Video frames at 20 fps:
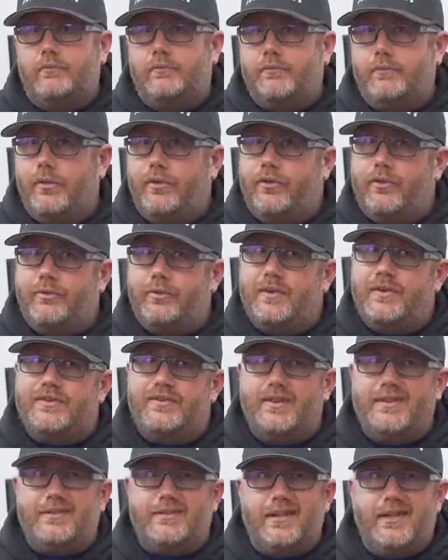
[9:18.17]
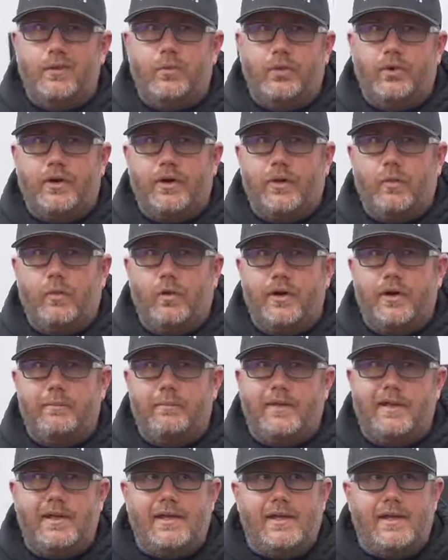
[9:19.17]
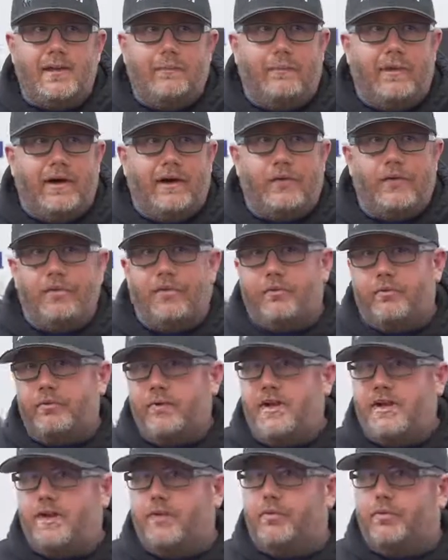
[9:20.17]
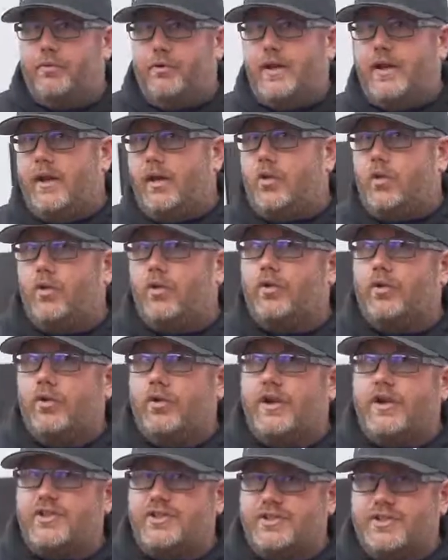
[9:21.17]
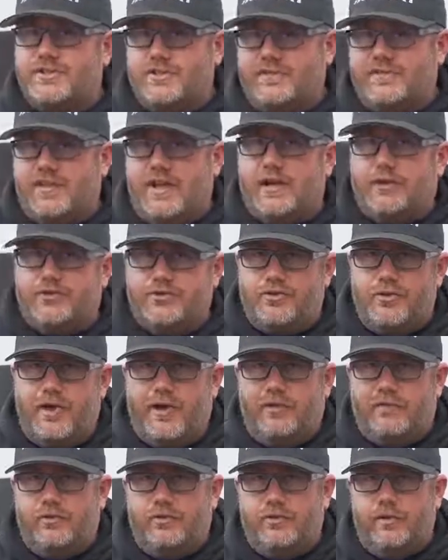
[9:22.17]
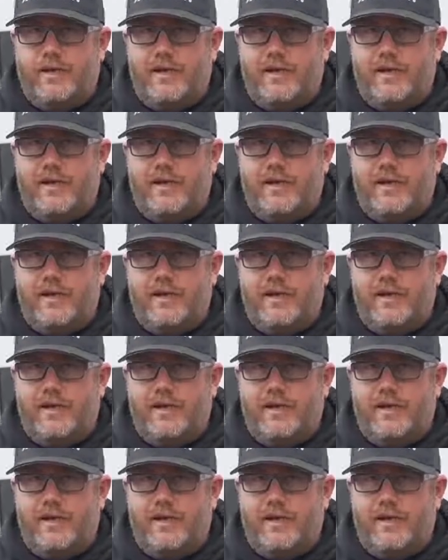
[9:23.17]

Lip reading: with a 360, we're gonna wanna be about 3 to 3.25 inches of down travel.